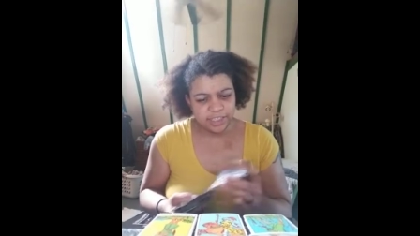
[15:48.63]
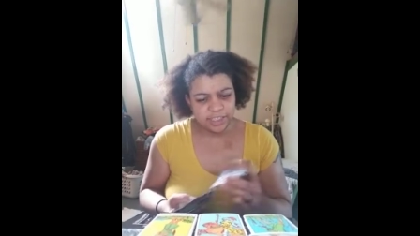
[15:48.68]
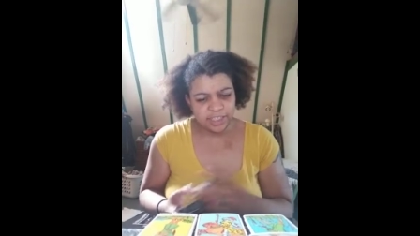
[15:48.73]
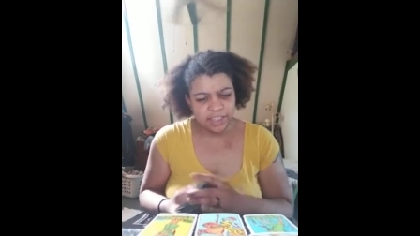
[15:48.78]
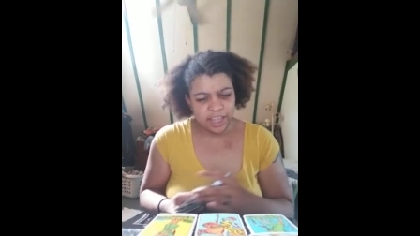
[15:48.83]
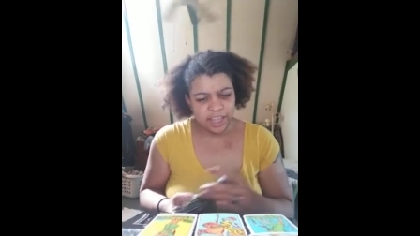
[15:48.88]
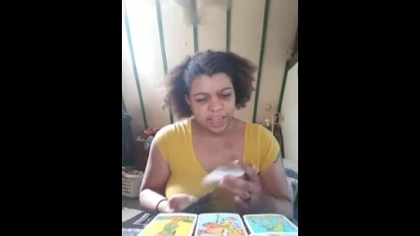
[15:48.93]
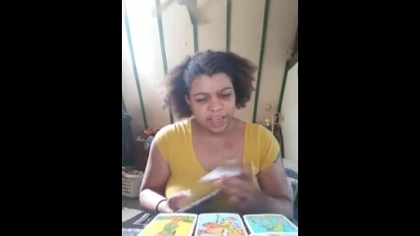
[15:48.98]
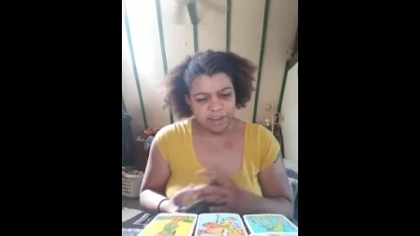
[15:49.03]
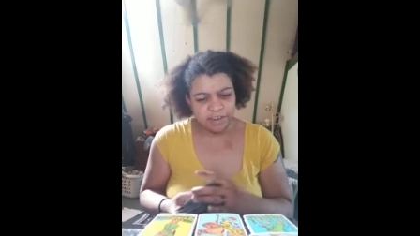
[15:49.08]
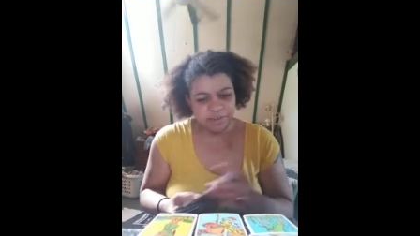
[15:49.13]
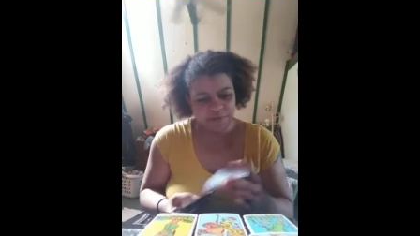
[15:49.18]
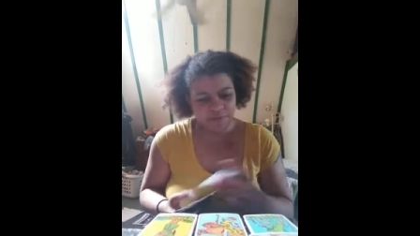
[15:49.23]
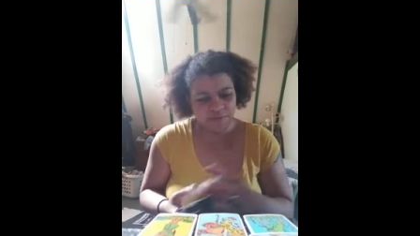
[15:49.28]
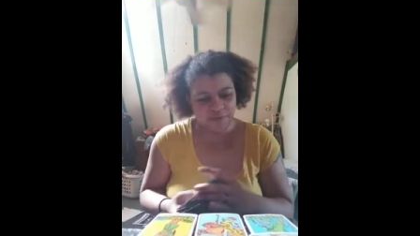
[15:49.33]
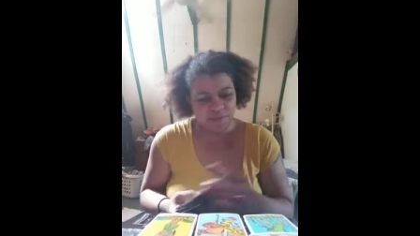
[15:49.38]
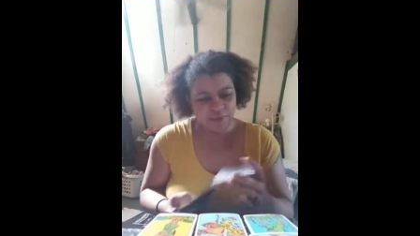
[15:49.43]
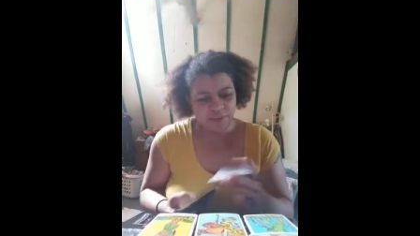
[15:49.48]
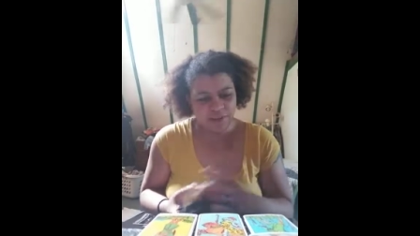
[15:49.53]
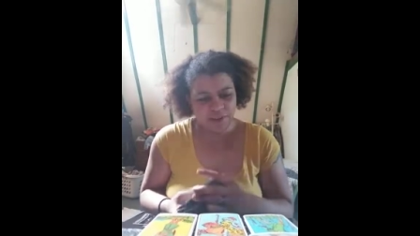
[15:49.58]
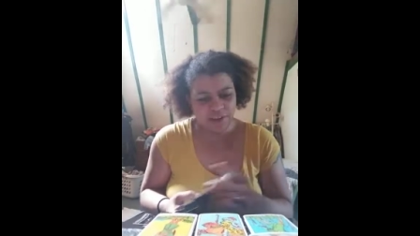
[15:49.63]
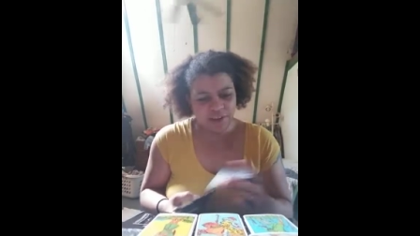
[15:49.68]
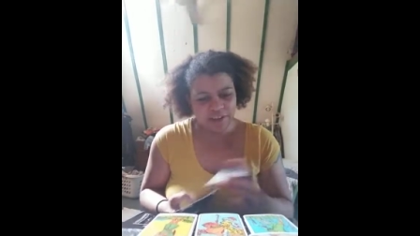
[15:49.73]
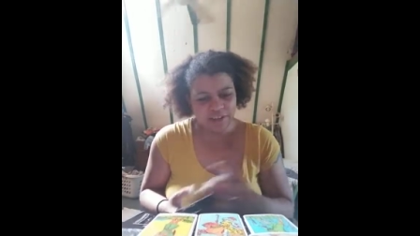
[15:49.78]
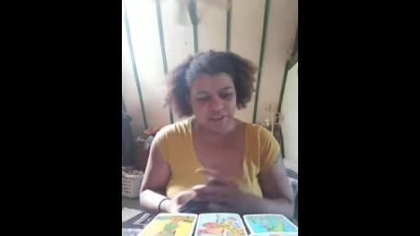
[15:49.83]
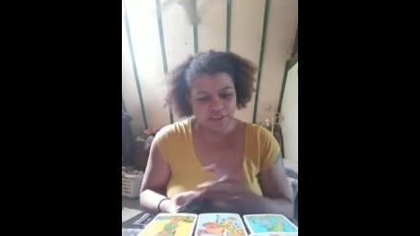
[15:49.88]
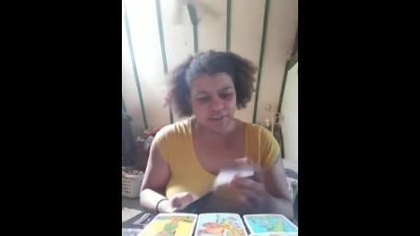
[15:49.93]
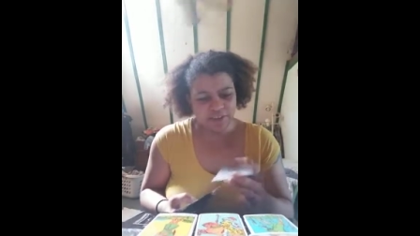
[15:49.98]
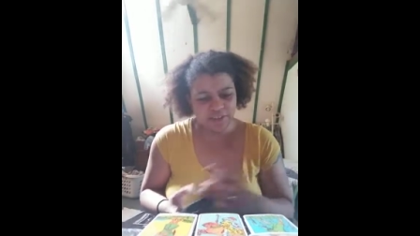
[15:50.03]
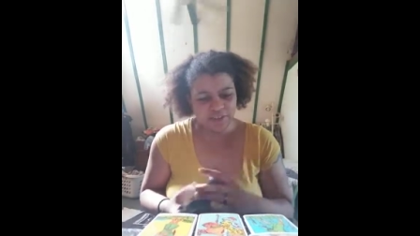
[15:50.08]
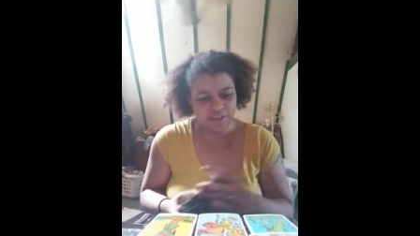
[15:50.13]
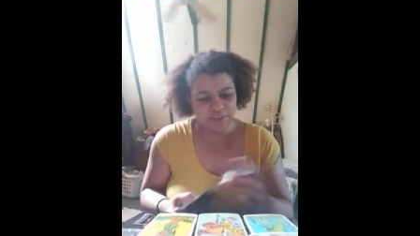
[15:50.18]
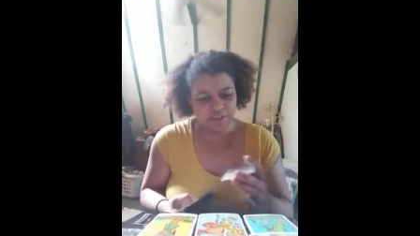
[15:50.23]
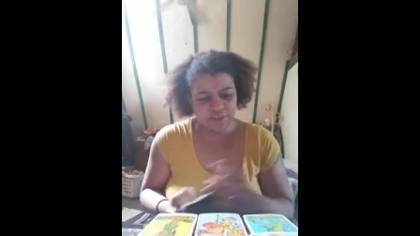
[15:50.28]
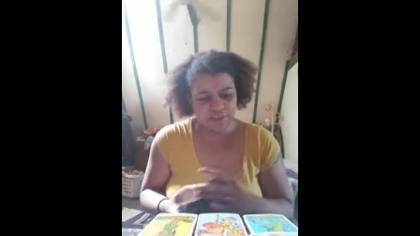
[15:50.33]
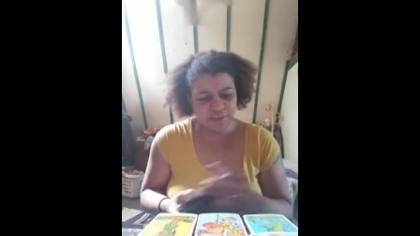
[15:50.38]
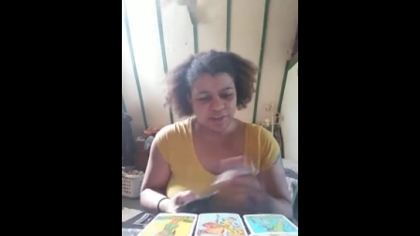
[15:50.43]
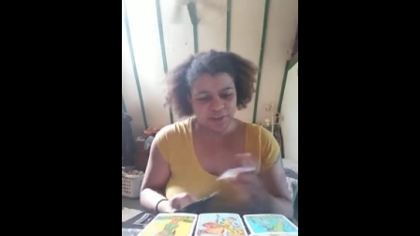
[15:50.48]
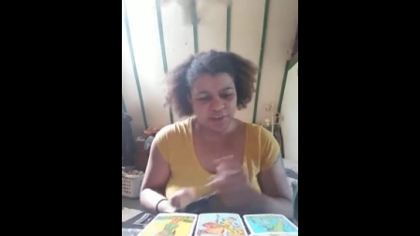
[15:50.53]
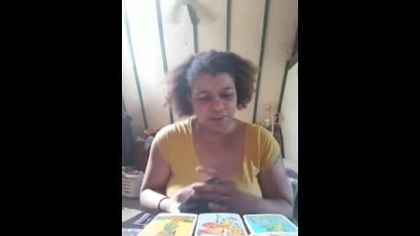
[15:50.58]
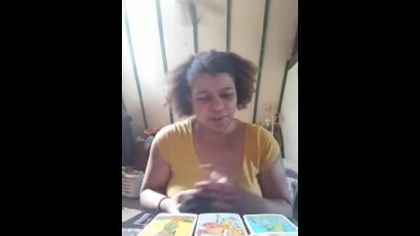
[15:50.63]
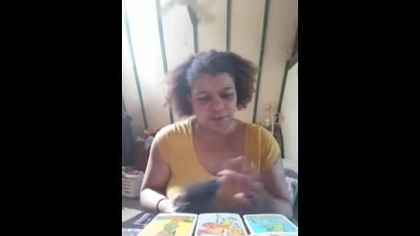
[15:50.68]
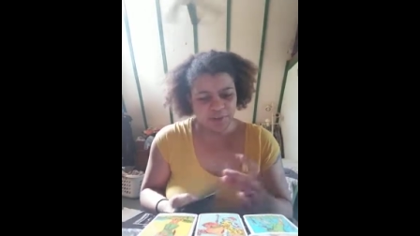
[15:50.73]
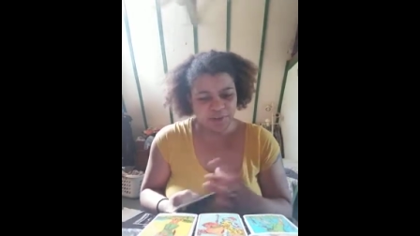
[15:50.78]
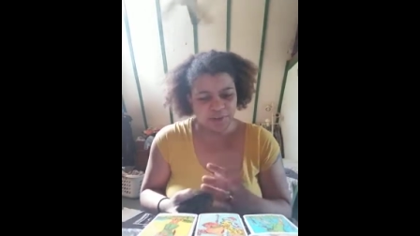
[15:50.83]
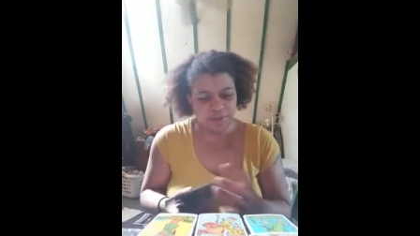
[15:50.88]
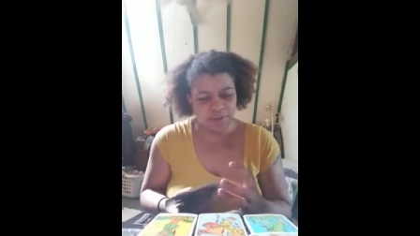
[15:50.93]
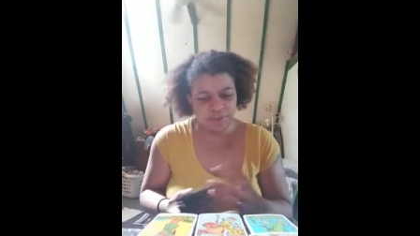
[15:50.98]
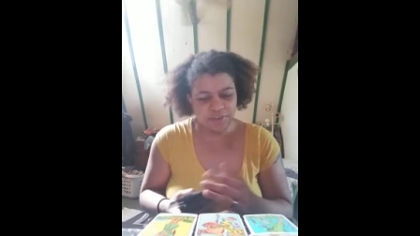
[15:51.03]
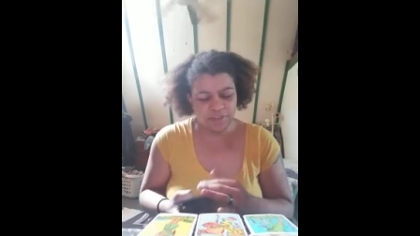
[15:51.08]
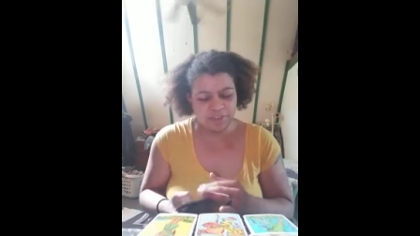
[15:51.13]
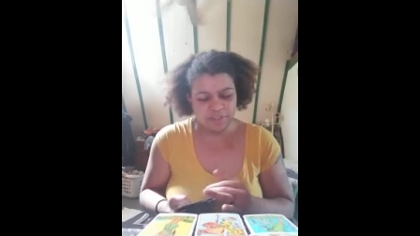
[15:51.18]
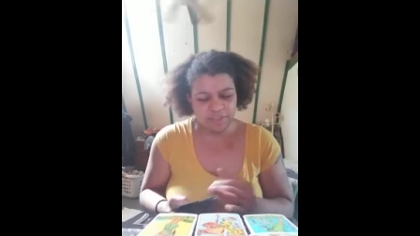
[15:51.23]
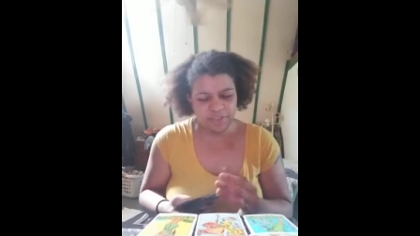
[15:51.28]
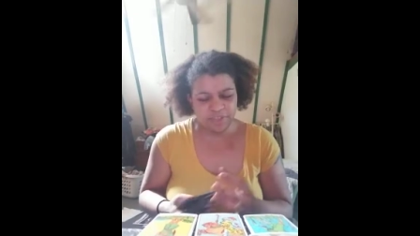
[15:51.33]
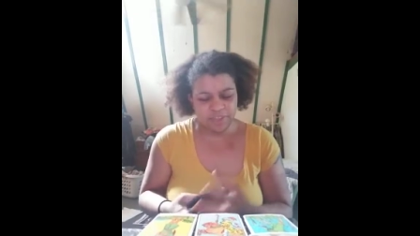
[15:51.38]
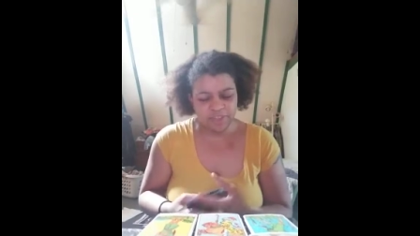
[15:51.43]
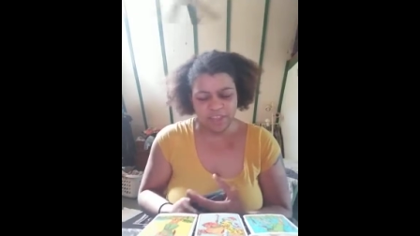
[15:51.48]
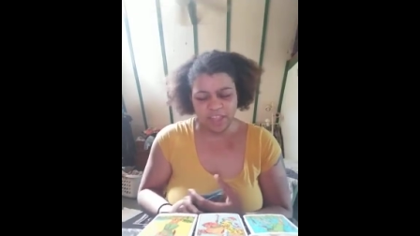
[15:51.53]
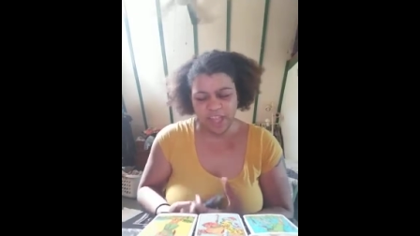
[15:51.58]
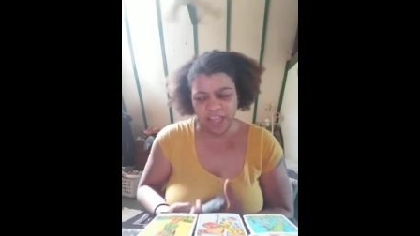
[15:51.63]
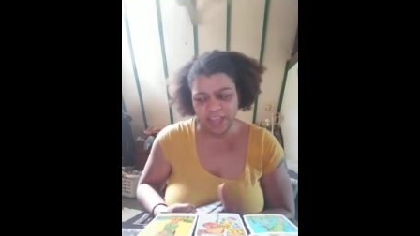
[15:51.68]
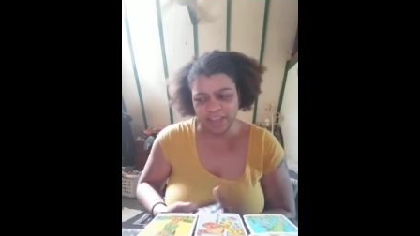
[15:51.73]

Knight of Wands, who's...